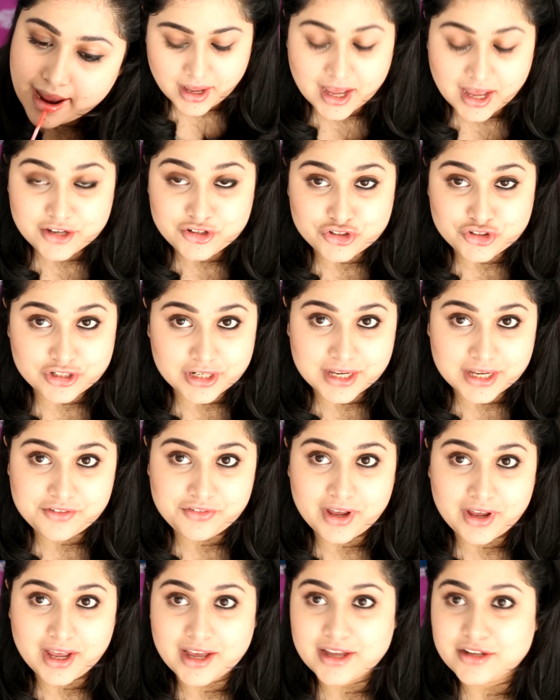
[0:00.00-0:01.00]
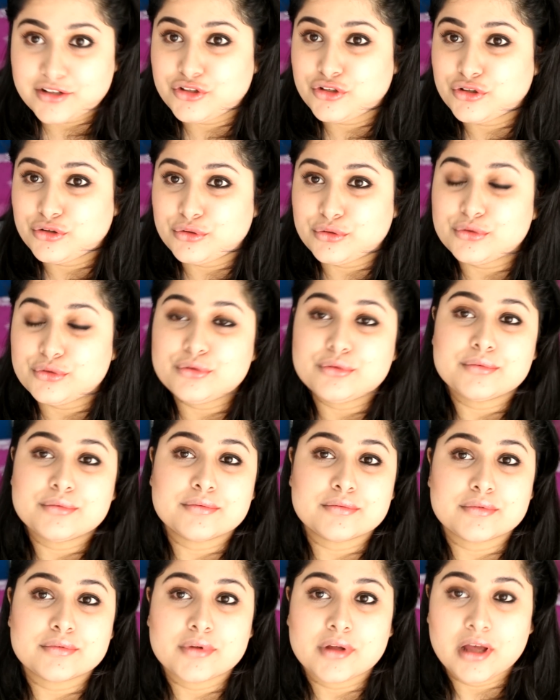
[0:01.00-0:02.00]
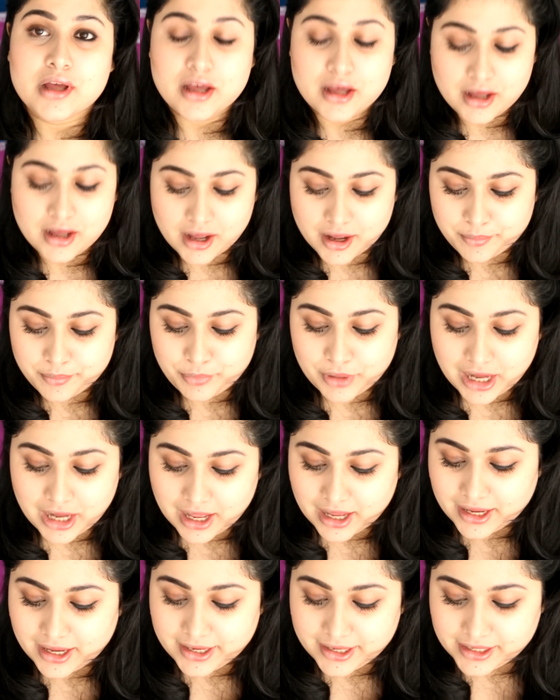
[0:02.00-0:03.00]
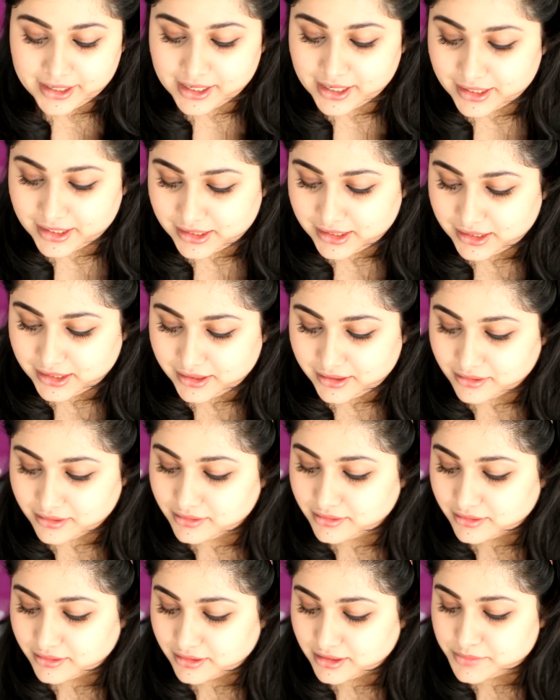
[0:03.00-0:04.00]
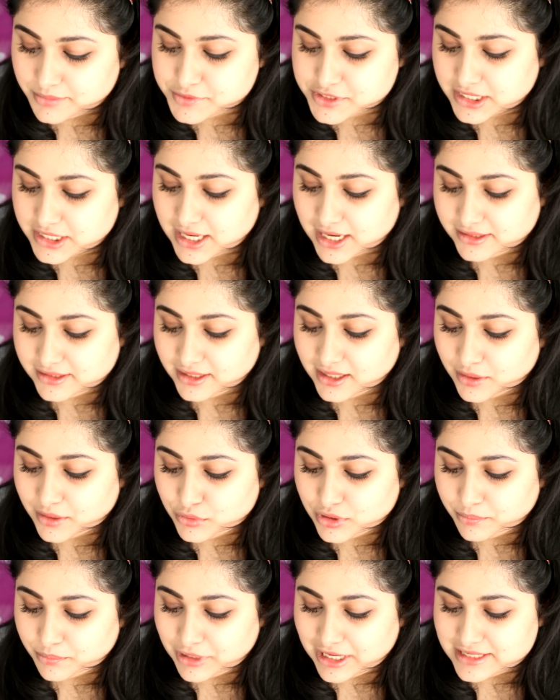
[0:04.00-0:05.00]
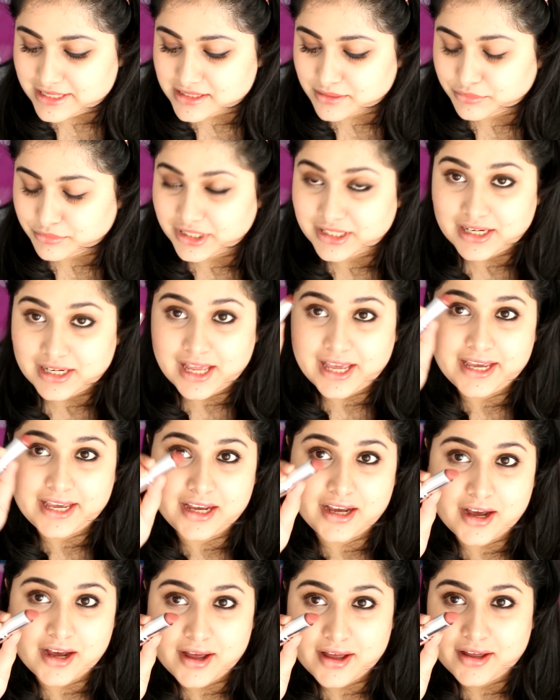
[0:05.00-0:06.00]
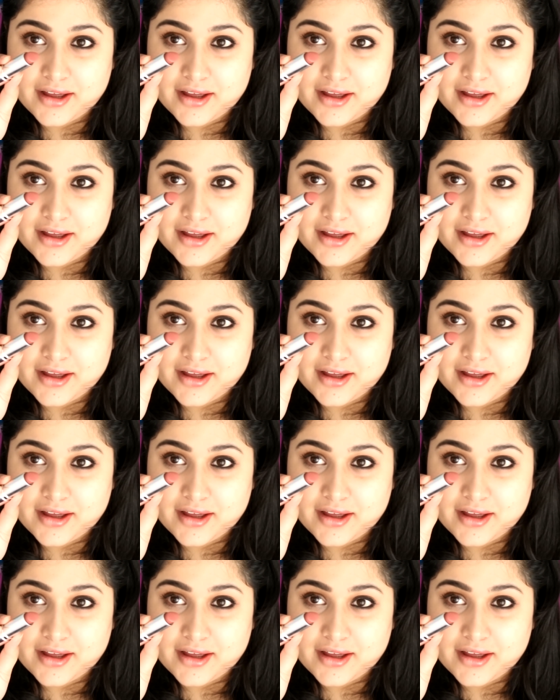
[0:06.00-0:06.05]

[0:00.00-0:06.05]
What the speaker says: And today, if I had to apply any lipstick, I think I would apply something like